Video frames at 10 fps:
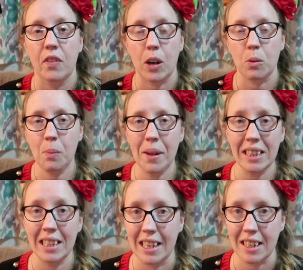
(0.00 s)
There will
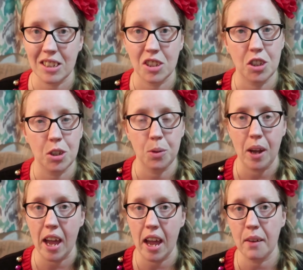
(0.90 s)
be links
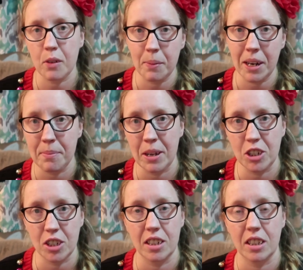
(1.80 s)
to everybody
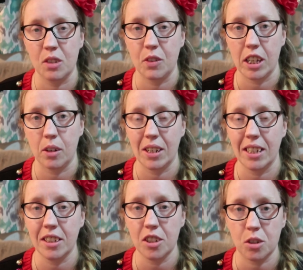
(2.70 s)
mentioned in this video
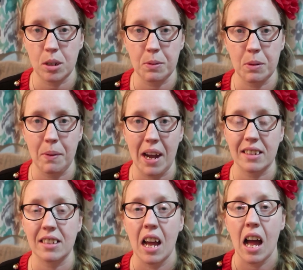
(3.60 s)
in the description
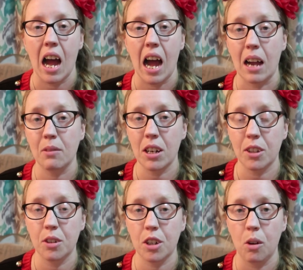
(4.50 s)
box. I
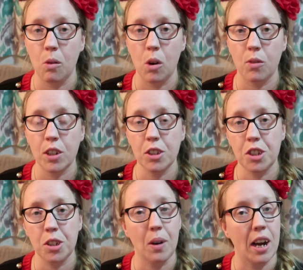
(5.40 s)
want you to go over
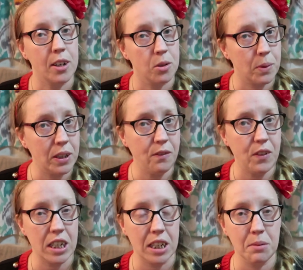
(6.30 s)
to Iron Wheel
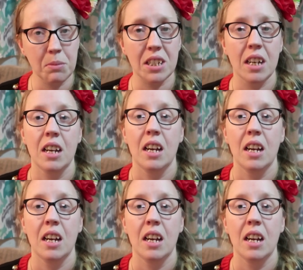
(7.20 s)
Farms